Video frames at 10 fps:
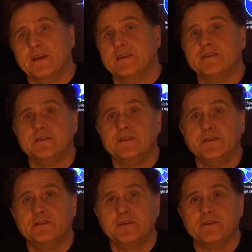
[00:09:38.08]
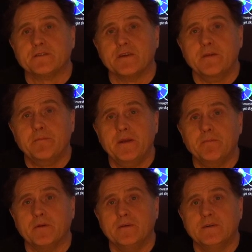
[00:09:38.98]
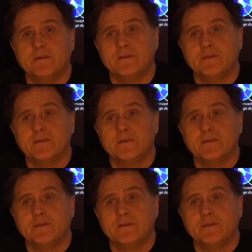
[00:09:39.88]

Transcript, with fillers: There's your 223, people.